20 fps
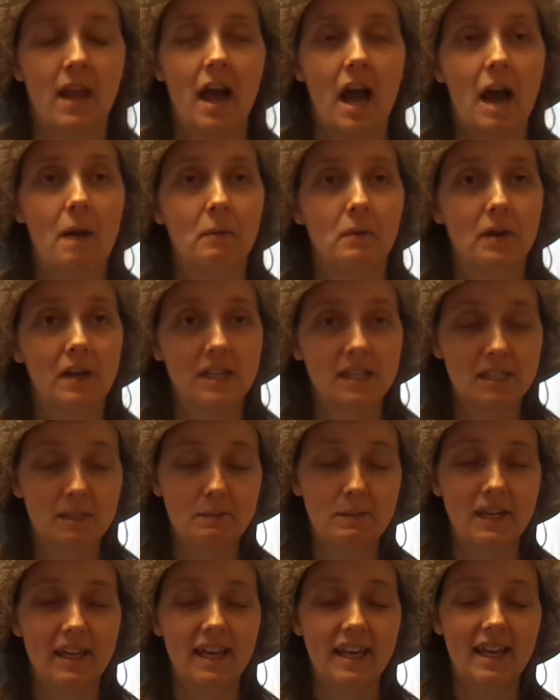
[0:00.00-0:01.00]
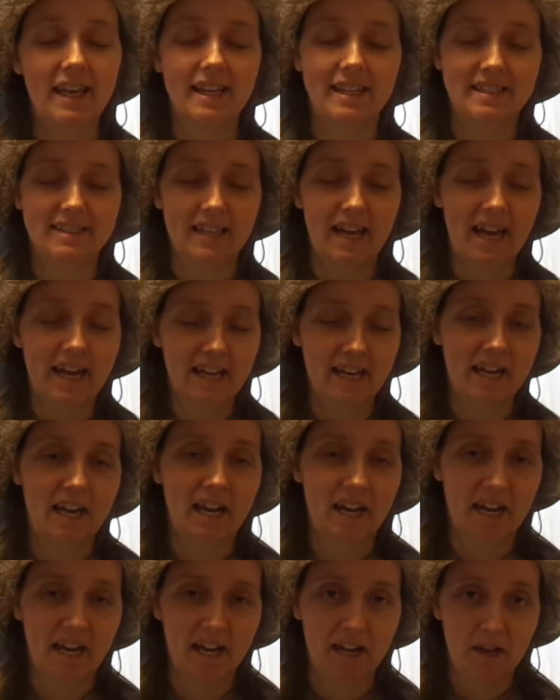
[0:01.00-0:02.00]
I'm going to be excited
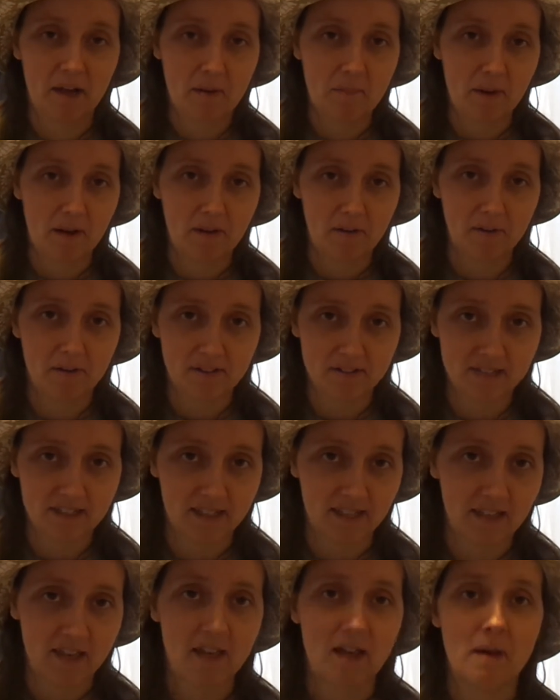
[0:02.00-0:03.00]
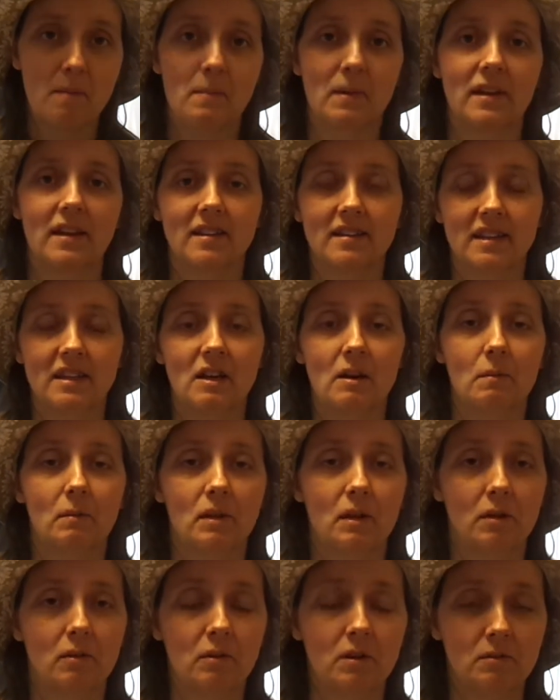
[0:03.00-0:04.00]
about quilting, because I know I'm going
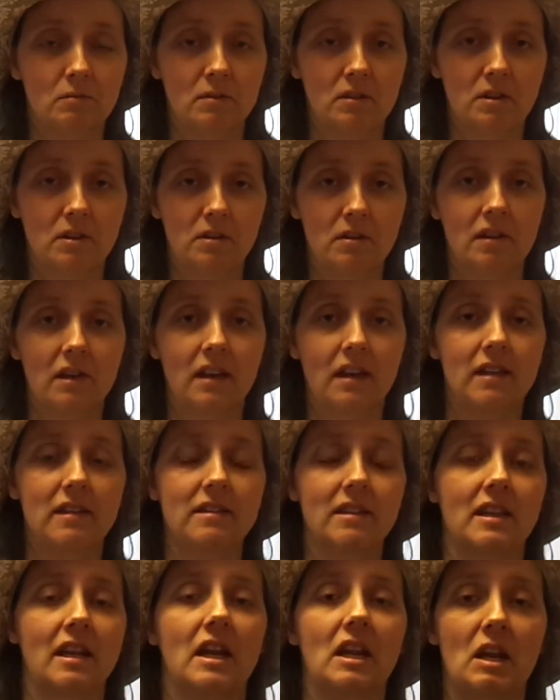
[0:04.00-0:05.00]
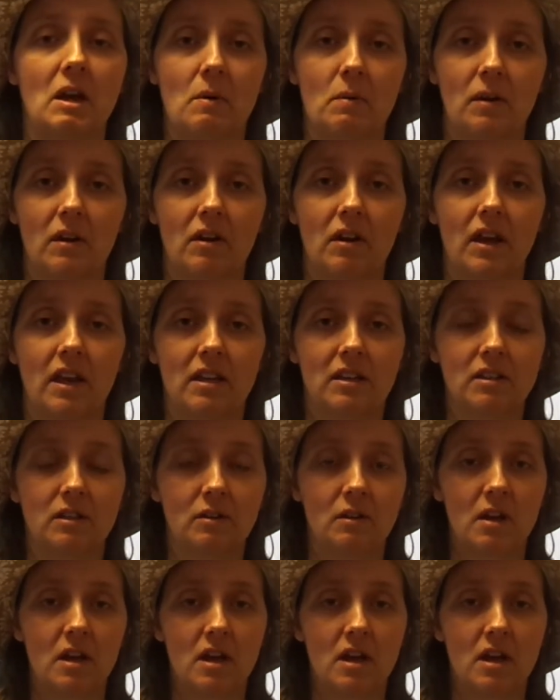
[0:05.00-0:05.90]
to quilt with you guys, and I know we're going to